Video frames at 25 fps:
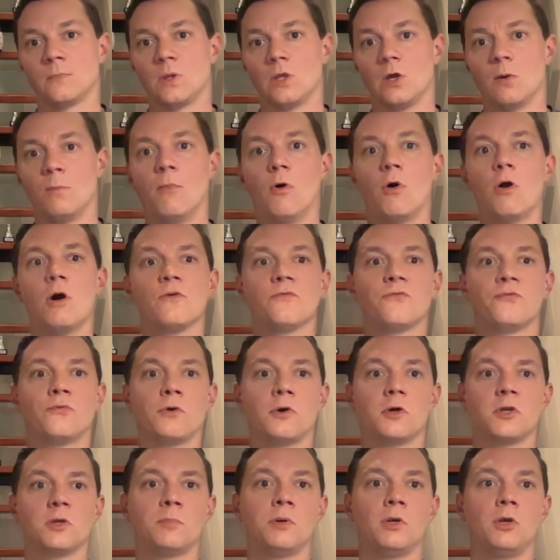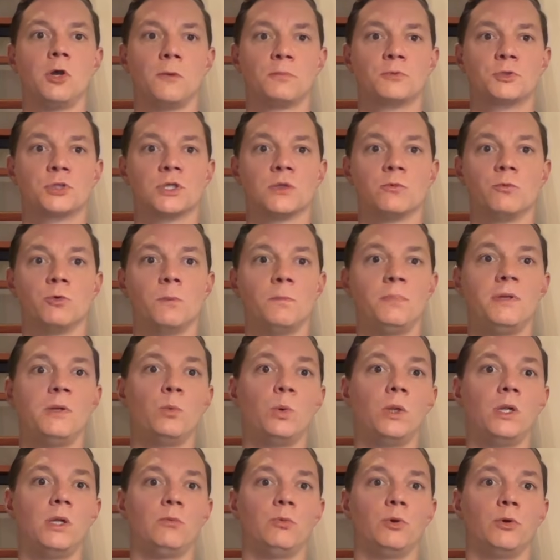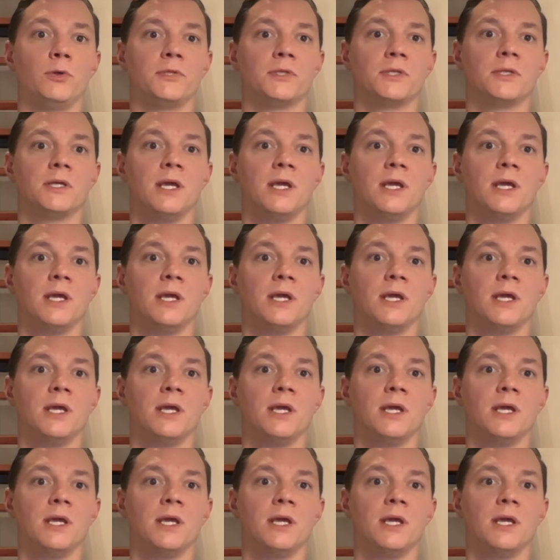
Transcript: A more affordable option would be Wilwood,